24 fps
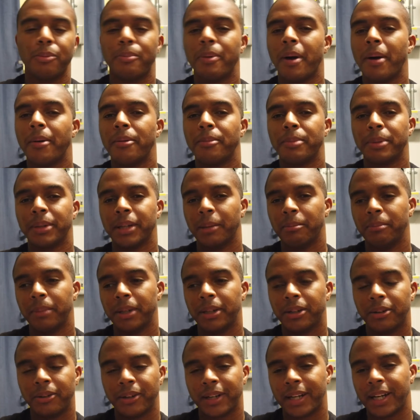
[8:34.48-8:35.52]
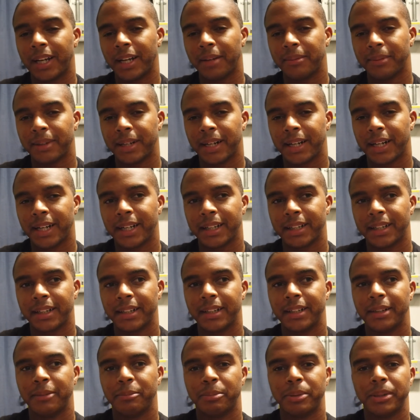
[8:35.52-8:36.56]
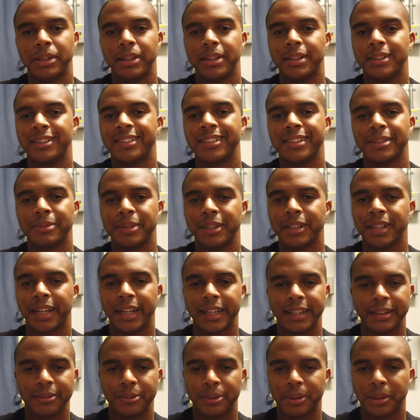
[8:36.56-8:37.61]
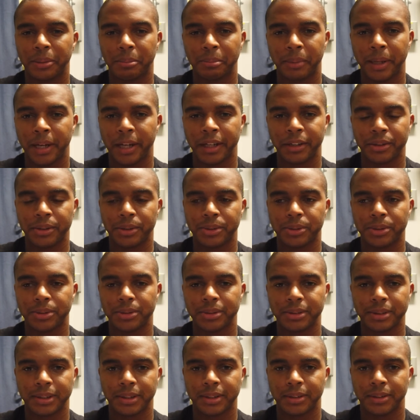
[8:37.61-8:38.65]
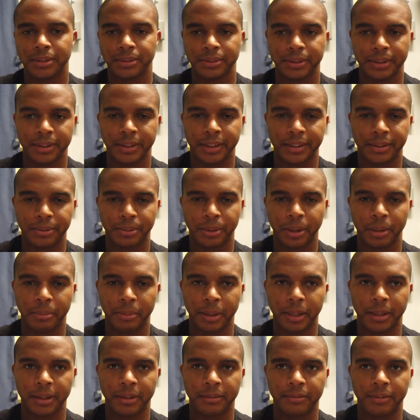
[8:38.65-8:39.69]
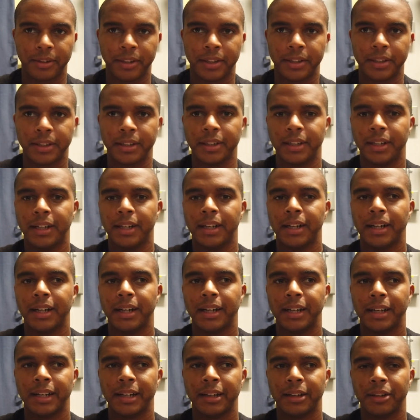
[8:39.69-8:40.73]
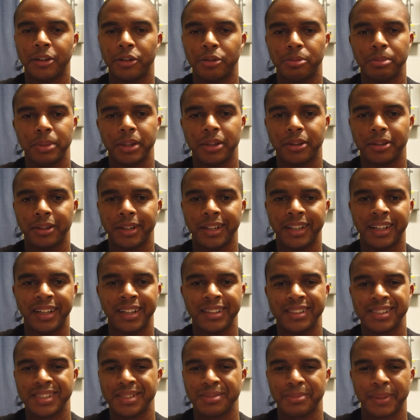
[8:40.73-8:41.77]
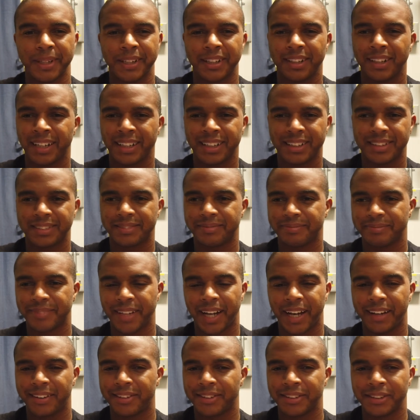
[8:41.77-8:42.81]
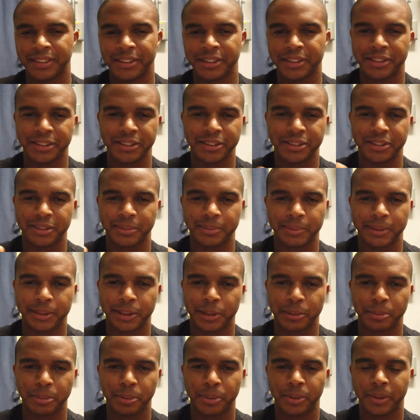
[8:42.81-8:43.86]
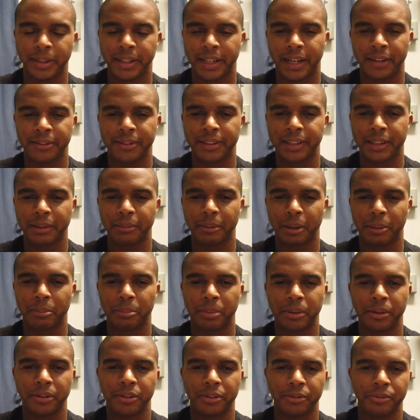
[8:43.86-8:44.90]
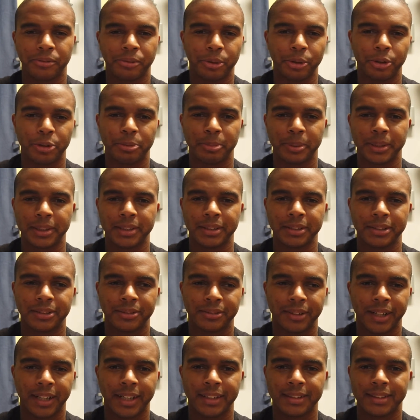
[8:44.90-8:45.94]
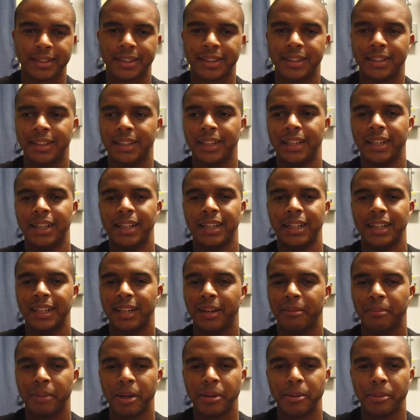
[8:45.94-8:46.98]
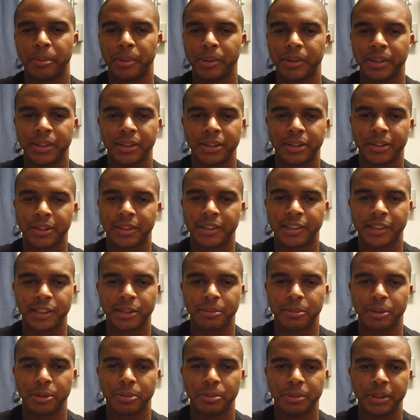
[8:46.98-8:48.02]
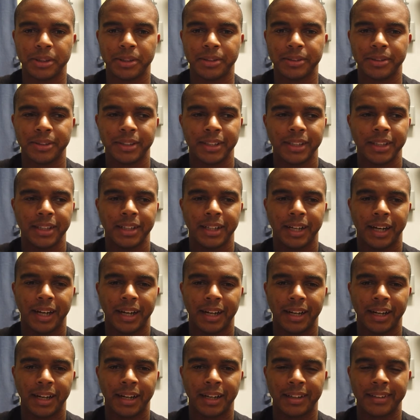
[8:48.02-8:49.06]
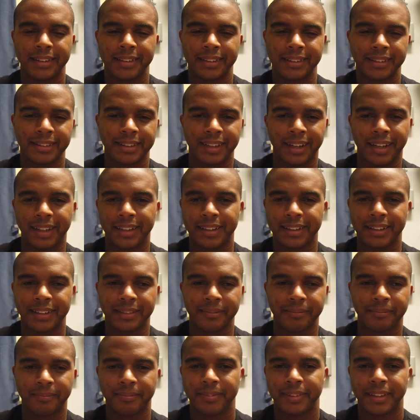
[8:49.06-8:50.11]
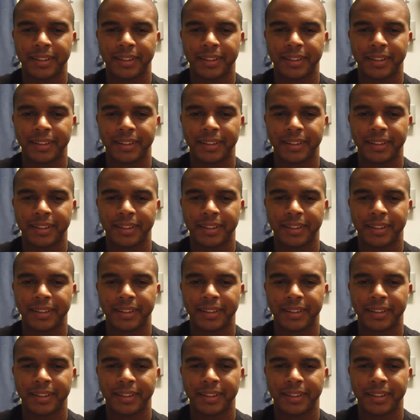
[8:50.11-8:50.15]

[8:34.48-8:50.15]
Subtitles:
we'll probably put that big old cam that I got in it, put it in something like with a manual, so you don't have to worry about converter and those big old heads. Just make it like, I don't know, you can do something stupid with it. I was thinking about putting some forged pistons and rods in it and maybe putting it on a turbo build, because it's kind of,